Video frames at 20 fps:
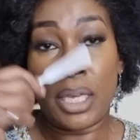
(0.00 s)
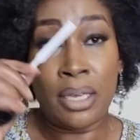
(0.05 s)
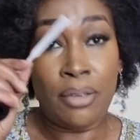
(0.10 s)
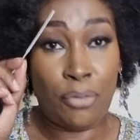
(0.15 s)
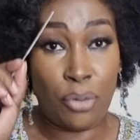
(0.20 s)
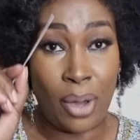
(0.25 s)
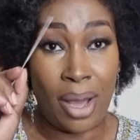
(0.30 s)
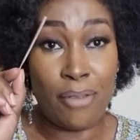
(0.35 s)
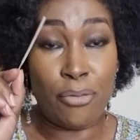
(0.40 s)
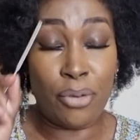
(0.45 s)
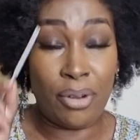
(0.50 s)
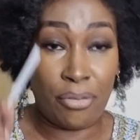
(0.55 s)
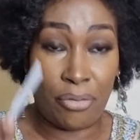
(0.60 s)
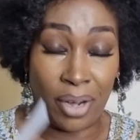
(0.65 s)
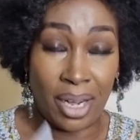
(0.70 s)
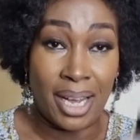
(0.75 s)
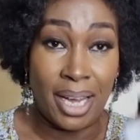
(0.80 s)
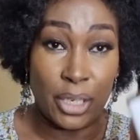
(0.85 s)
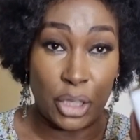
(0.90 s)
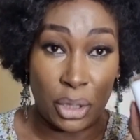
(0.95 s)
If you have
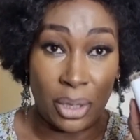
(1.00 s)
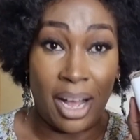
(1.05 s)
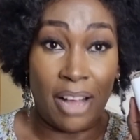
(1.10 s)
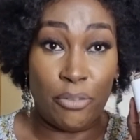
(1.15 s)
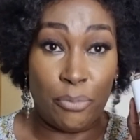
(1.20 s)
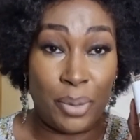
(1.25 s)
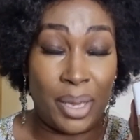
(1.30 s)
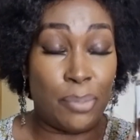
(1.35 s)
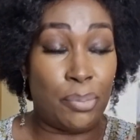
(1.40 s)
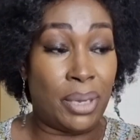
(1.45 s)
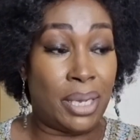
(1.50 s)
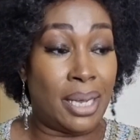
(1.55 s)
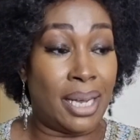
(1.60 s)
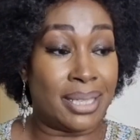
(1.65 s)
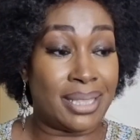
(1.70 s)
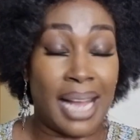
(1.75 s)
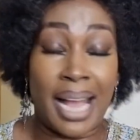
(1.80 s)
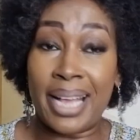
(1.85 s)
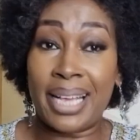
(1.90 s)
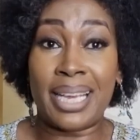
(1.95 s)
Rifaaqat, you have Baby
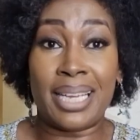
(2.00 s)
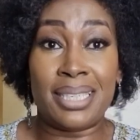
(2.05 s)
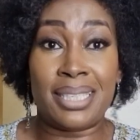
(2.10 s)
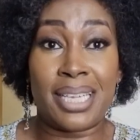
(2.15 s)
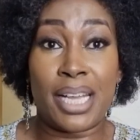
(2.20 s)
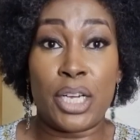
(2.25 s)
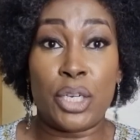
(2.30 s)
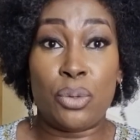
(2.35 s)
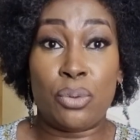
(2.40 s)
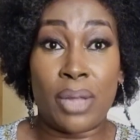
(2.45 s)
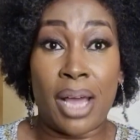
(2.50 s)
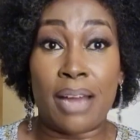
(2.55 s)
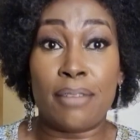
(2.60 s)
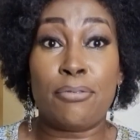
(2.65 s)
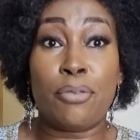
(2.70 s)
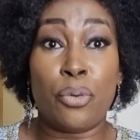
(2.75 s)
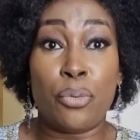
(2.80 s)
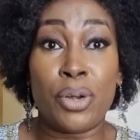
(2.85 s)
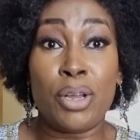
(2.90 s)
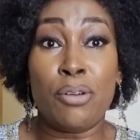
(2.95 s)
Cut. I can tell you that,
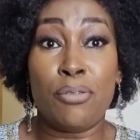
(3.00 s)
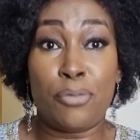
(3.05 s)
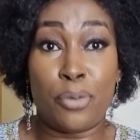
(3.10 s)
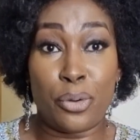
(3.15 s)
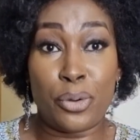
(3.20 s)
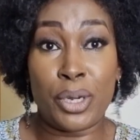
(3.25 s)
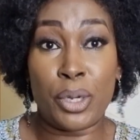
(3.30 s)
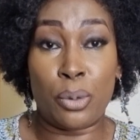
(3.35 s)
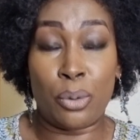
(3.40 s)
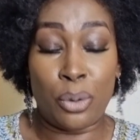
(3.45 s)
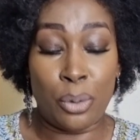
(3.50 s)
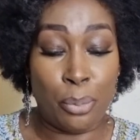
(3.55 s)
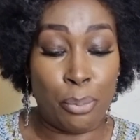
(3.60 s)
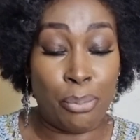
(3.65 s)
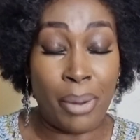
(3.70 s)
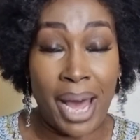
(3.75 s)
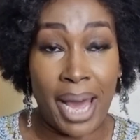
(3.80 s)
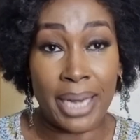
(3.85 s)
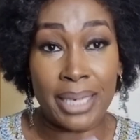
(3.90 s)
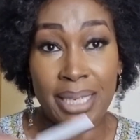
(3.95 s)
for real, for real.
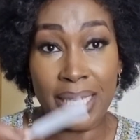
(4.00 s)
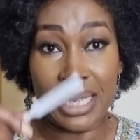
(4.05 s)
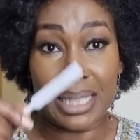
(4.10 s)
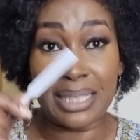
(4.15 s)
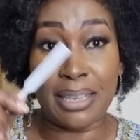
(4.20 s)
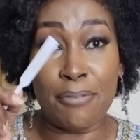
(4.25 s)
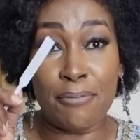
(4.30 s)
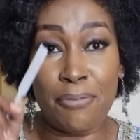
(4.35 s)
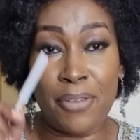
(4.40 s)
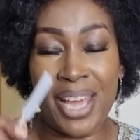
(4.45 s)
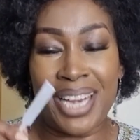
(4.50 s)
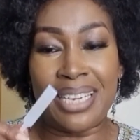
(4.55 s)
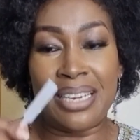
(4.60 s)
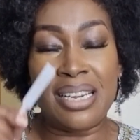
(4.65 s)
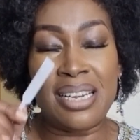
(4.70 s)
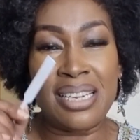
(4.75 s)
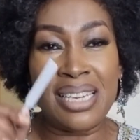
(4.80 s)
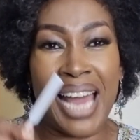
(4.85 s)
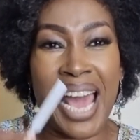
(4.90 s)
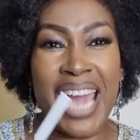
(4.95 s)
But it's a very
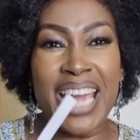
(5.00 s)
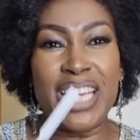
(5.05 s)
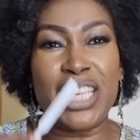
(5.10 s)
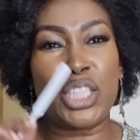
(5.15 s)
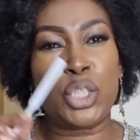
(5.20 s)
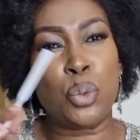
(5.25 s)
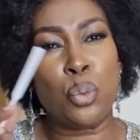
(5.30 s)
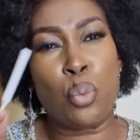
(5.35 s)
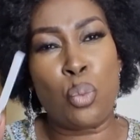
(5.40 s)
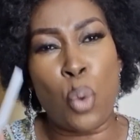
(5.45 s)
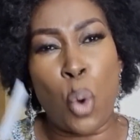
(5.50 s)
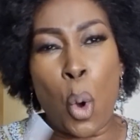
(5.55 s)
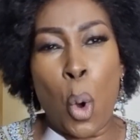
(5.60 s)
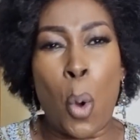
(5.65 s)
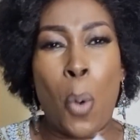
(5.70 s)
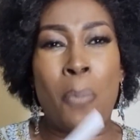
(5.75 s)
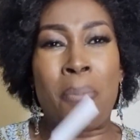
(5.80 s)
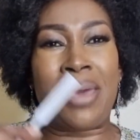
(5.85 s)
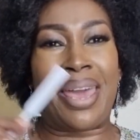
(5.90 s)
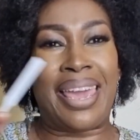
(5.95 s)
nice,
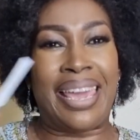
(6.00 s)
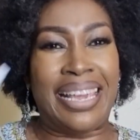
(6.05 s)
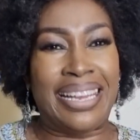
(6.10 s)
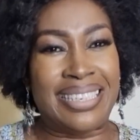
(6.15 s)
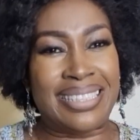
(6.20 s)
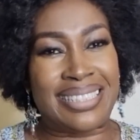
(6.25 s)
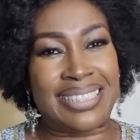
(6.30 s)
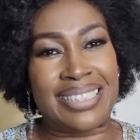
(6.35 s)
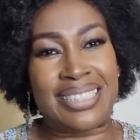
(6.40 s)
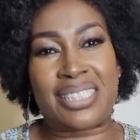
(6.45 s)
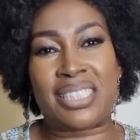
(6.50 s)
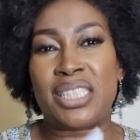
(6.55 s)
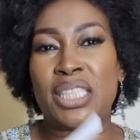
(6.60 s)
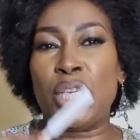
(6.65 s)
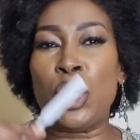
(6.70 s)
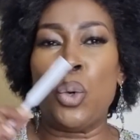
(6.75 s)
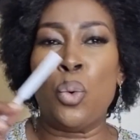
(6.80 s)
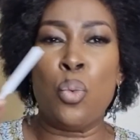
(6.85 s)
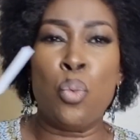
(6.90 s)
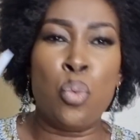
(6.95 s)
warm,
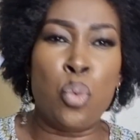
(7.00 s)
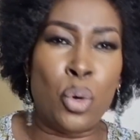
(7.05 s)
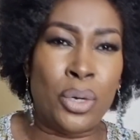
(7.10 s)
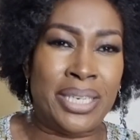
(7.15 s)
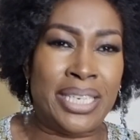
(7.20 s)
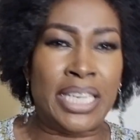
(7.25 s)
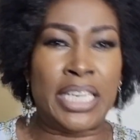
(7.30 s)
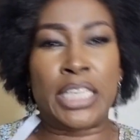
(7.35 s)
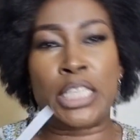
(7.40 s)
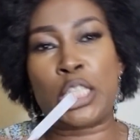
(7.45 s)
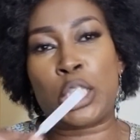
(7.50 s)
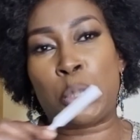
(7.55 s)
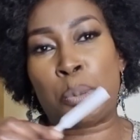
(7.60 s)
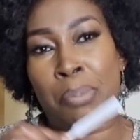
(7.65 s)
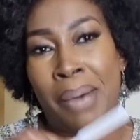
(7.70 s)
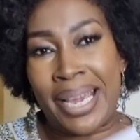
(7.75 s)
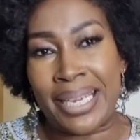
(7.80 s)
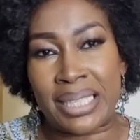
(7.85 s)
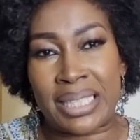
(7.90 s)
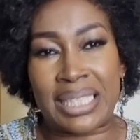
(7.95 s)
incensey, woody,
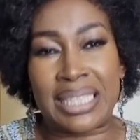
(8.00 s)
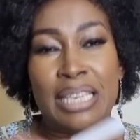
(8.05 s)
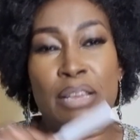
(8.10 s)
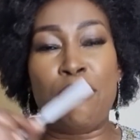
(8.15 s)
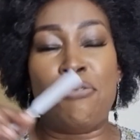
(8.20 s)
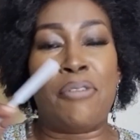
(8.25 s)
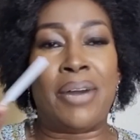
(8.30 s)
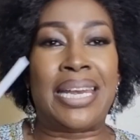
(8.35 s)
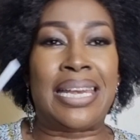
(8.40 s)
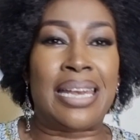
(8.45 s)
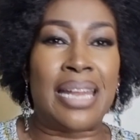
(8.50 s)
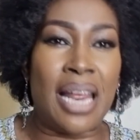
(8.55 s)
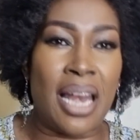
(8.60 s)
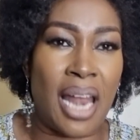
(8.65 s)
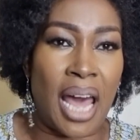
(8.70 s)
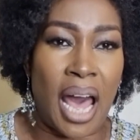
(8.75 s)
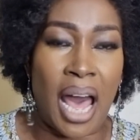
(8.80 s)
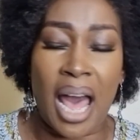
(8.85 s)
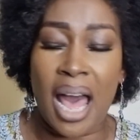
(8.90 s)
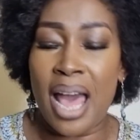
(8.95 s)
spicy
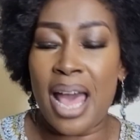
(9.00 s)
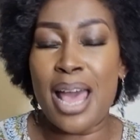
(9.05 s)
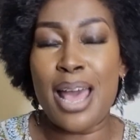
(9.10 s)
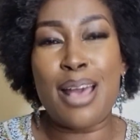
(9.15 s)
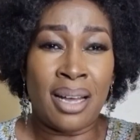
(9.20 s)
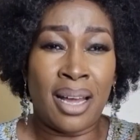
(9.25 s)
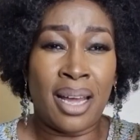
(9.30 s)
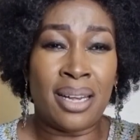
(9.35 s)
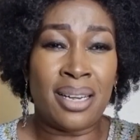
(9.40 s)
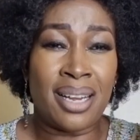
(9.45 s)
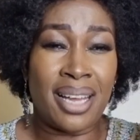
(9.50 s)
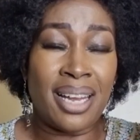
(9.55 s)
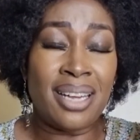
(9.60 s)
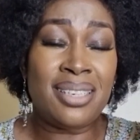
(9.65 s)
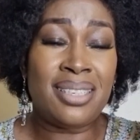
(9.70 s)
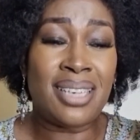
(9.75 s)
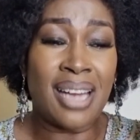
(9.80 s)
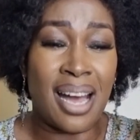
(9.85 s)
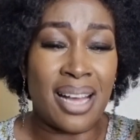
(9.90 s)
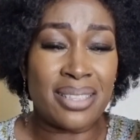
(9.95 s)
vanilla, and
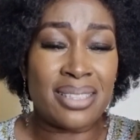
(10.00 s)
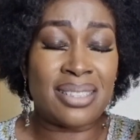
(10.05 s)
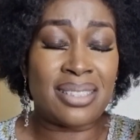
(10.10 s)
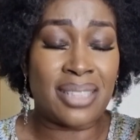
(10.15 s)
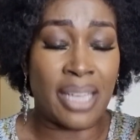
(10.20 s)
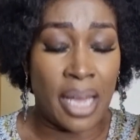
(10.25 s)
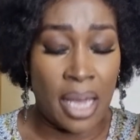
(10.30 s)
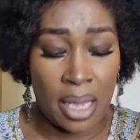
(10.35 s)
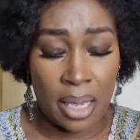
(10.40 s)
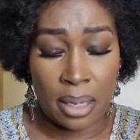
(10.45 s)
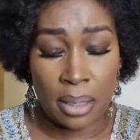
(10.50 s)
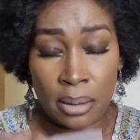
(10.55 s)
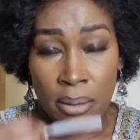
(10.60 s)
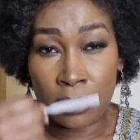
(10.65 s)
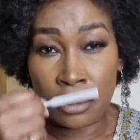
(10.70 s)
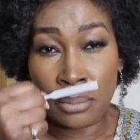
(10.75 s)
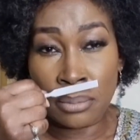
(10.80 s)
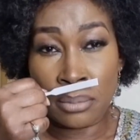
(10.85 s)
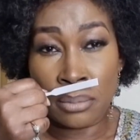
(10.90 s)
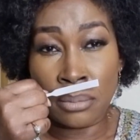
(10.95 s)
it does stay
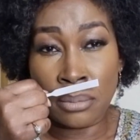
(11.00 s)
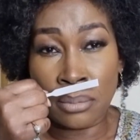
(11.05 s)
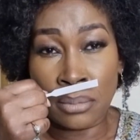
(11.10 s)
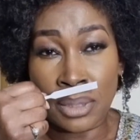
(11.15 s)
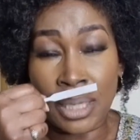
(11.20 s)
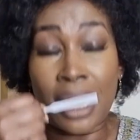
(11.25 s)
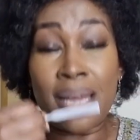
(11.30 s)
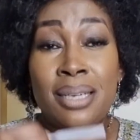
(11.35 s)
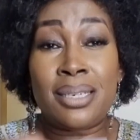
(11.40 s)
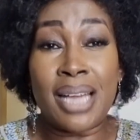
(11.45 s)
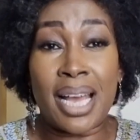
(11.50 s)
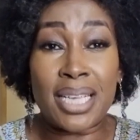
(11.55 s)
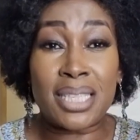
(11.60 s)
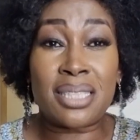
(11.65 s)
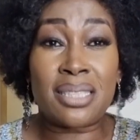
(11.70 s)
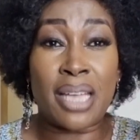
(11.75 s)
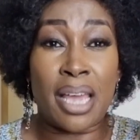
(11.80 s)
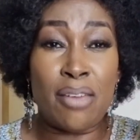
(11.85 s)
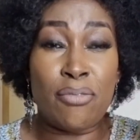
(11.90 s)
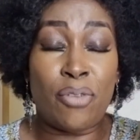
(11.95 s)

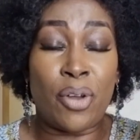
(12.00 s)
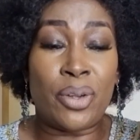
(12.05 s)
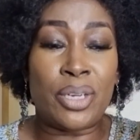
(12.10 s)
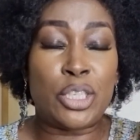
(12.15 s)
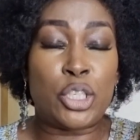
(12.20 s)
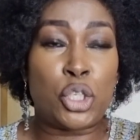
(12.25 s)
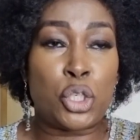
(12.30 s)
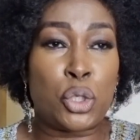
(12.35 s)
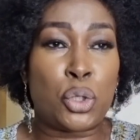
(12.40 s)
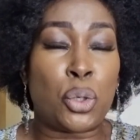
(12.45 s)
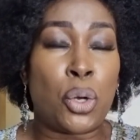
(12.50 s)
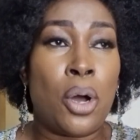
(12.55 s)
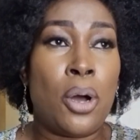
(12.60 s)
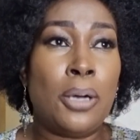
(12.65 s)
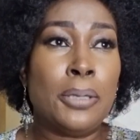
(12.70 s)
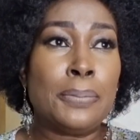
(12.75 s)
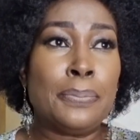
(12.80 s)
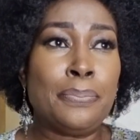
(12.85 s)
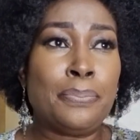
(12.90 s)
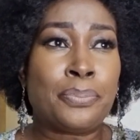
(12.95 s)
very
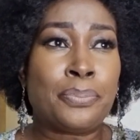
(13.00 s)
strong.